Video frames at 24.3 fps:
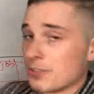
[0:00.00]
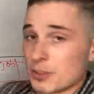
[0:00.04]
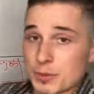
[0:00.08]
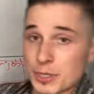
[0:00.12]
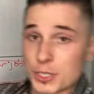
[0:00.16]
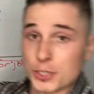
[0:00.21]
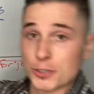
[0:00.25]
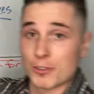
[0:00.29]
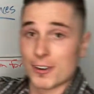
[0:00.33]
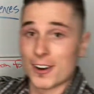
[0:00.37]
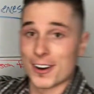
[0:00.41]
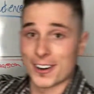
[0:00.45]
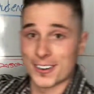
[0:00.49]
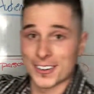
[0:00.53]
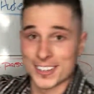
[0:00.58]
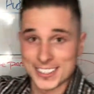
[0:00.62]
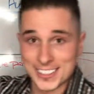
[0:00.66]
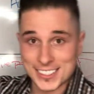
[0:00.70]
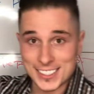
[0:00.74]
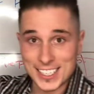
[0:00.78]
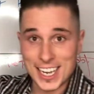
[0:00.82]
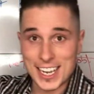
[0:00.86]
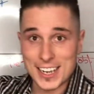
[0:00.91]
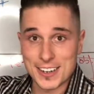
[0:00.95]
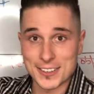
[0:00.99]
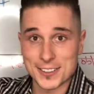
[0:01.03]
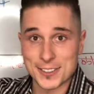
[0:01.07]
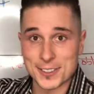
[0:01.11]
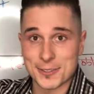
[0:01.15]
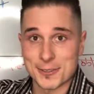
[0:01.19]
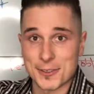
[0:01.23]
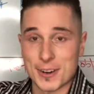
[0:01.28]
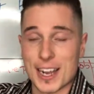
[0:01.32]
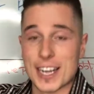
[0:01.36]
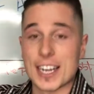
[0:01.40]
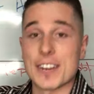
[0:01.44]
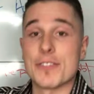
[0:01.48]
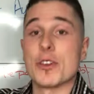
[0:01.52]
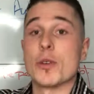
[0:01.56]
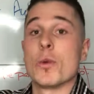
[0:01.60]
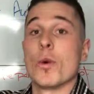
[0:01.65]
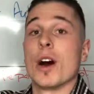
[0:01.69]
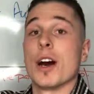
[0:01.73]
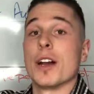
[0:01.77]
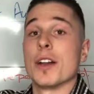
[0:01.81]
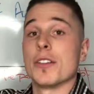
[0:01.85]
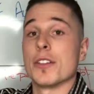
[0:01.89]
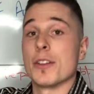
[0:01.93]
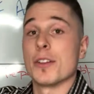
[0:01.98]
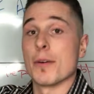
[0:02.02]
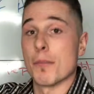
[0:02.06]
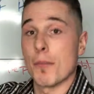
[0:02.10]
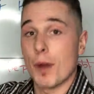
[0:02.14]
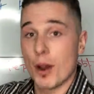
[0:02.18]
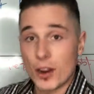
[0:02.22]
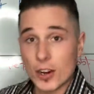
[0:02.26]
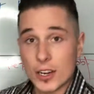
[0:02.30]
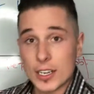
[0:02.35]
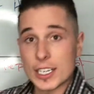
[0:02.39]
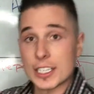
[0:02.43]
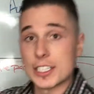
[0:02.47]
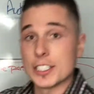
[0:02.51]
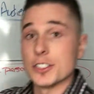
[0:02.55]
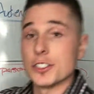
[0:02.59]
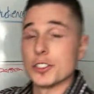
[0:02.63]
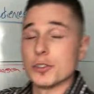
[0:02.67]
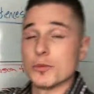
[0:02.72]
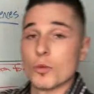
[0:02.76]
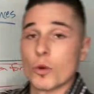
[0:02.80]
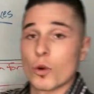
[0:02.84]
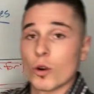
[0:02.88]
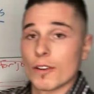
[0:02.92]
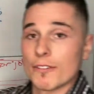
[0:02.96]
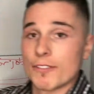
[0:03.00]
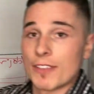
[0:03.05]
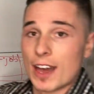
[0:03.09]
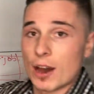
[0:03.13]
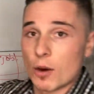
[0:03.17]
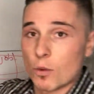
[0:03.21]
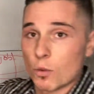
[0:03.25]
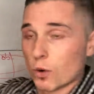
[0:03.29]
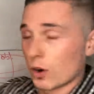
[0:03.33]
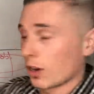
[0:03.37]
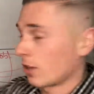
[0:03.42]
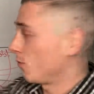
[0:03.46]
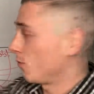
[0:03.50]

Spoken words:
to be stronger at sales, right? If you want the marketing to do more of that work